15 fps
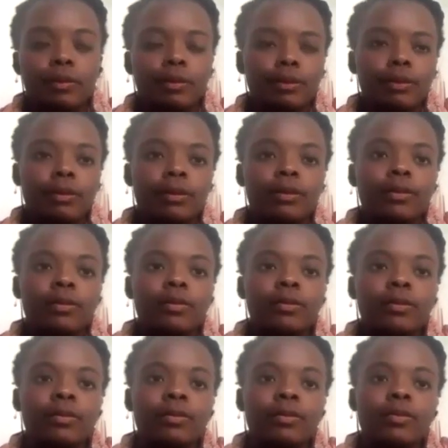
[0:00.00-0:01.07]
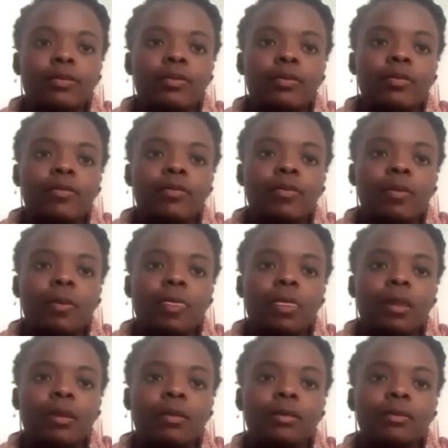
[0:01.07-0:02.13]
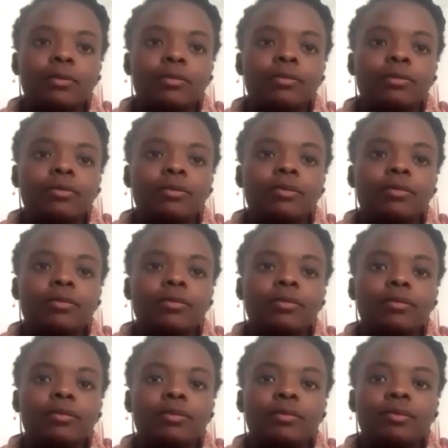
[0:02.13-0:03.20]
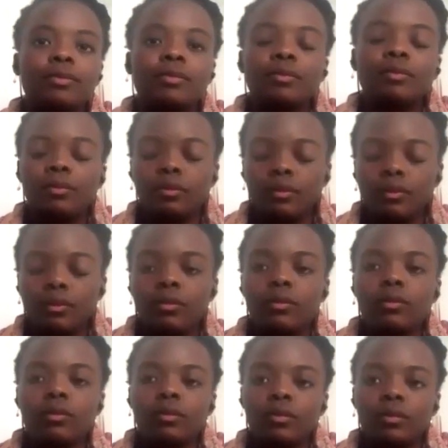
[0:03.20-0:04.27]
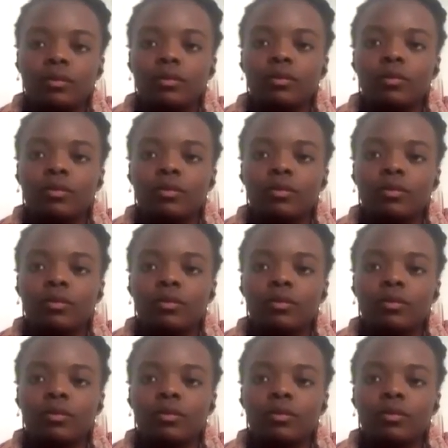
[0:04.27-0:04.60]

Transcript: This person isn't speaking.